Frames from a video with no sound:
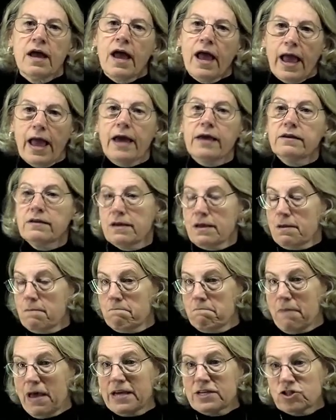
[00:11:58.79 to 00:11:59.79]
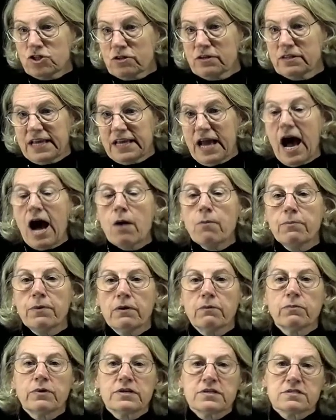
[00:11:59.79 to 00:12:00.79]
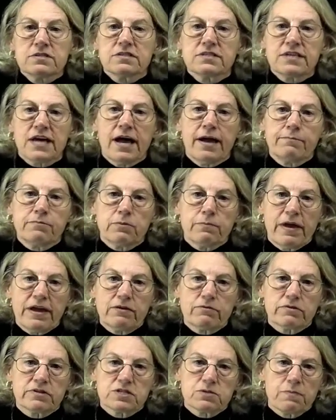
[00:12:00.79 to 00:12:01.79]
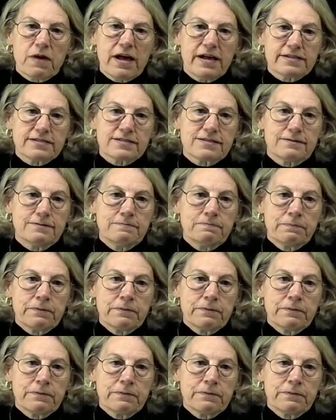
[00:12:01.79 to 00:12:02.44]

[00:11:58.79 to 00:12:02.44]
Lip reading: and measure output what is the time domain response.